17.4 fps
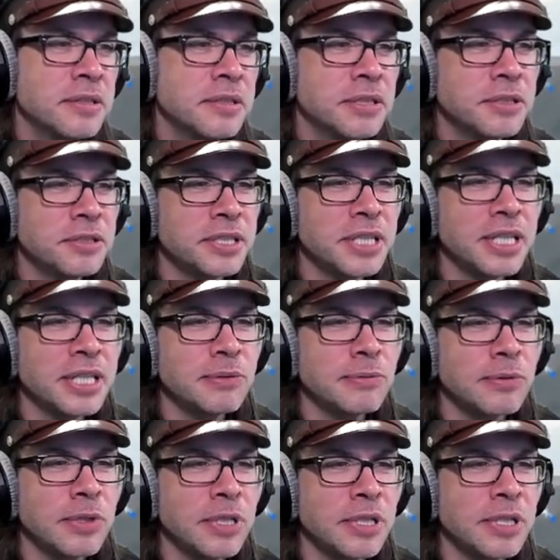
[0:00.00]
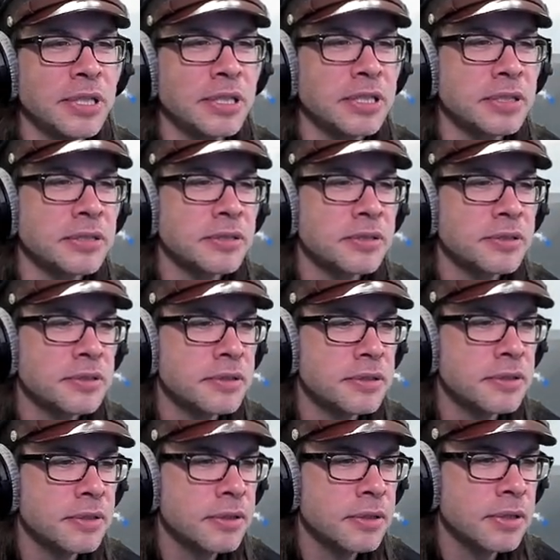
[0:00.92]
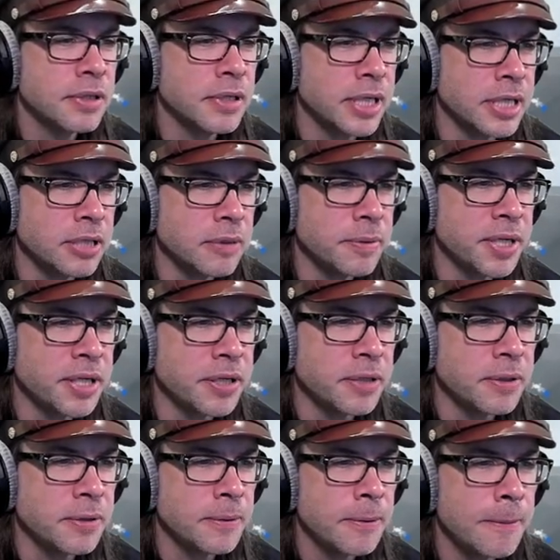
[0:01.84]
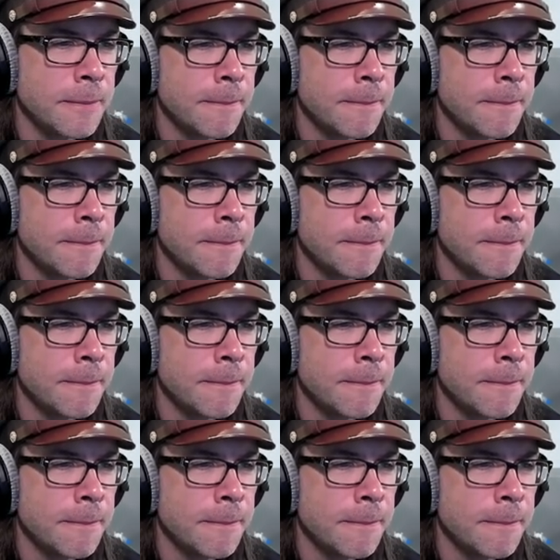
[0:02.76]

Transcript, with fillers: You're not wrong. All right, here we go.